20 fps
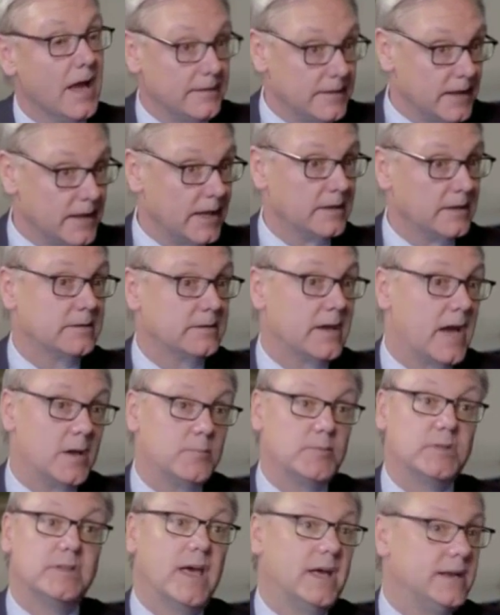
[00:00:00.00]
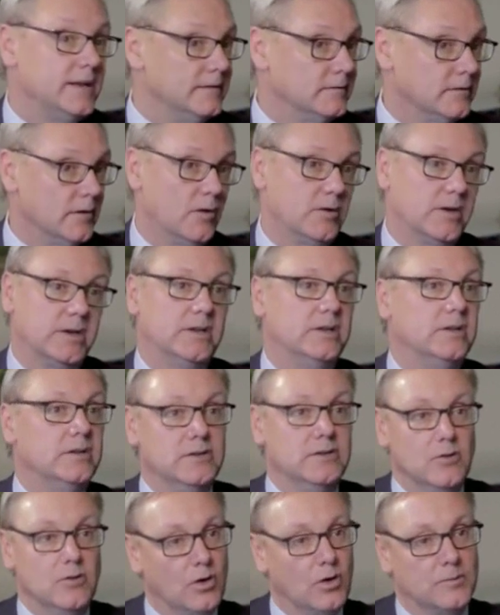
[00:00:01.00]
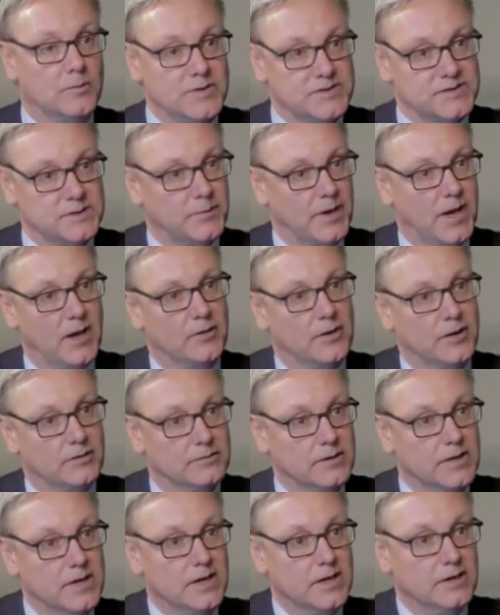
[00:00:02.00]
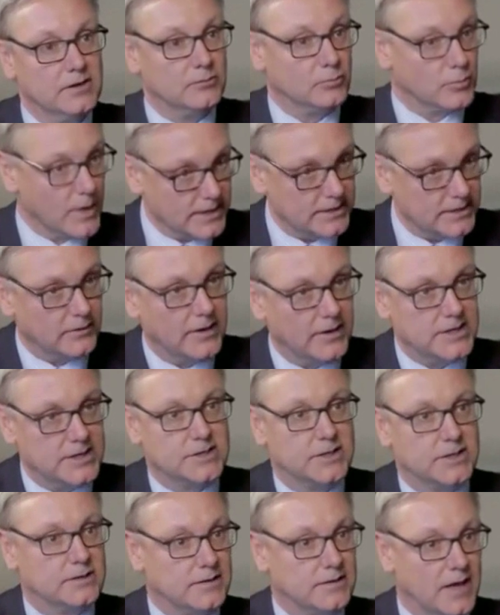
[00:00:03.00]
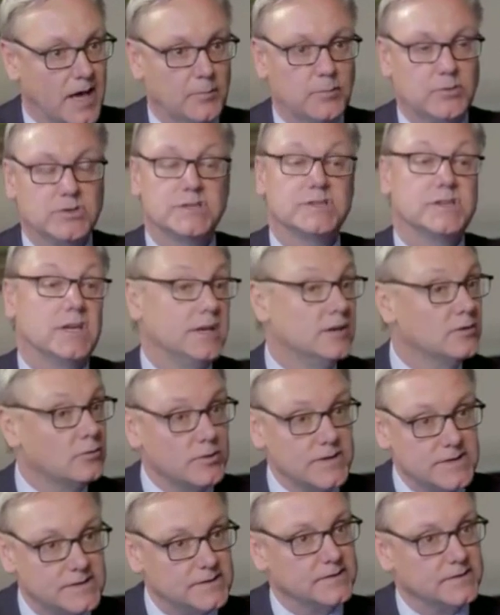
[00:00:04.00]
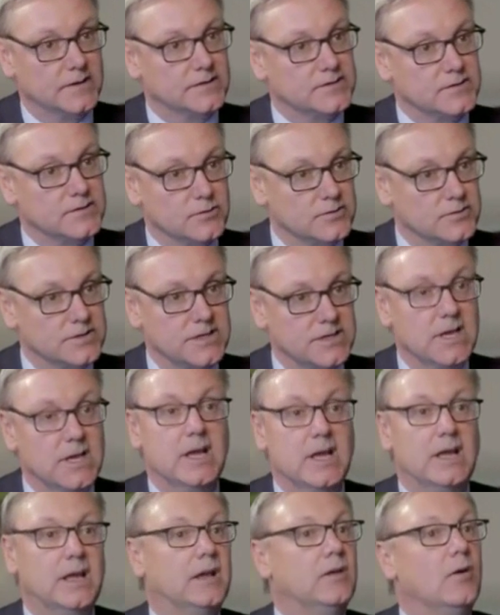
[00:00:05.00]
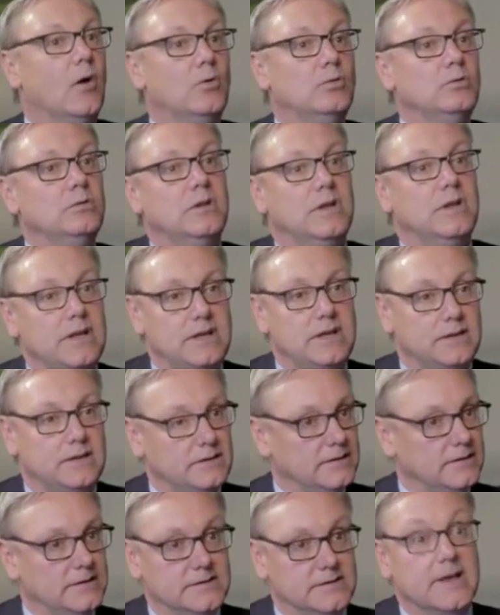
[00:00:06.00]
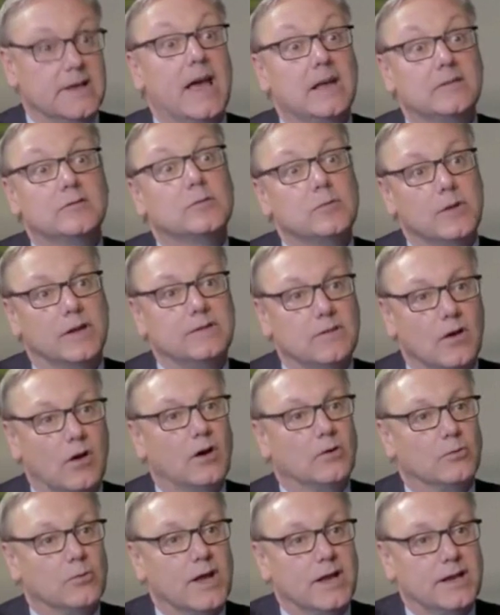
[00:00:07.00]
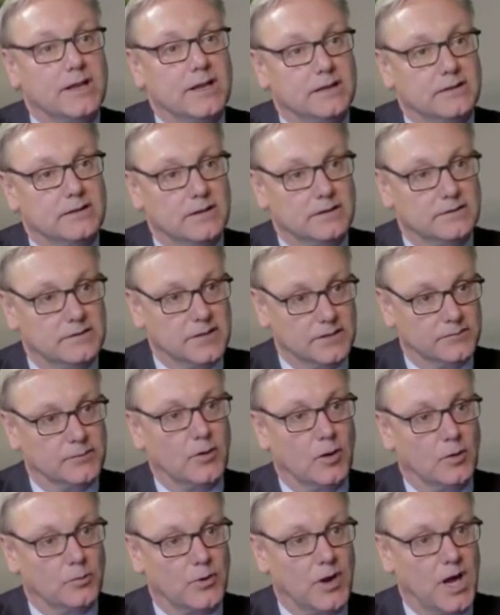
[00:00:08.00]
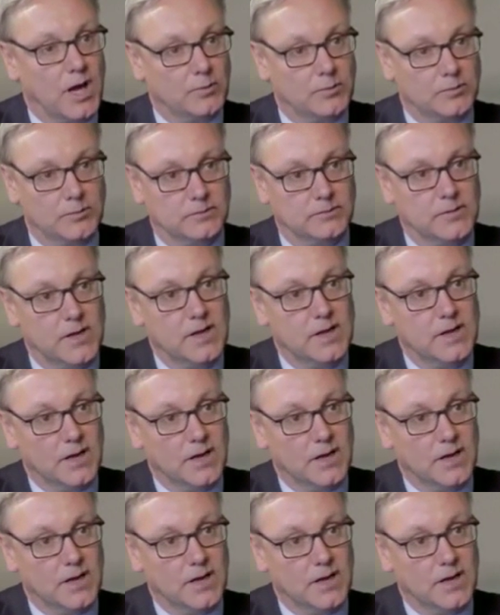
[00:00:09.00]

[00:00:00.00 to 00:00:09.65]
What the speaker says: And then on top of that, he's loaded an enormous amount of regulation on top, which increases uncertainty and only exacerbates already a difficult problem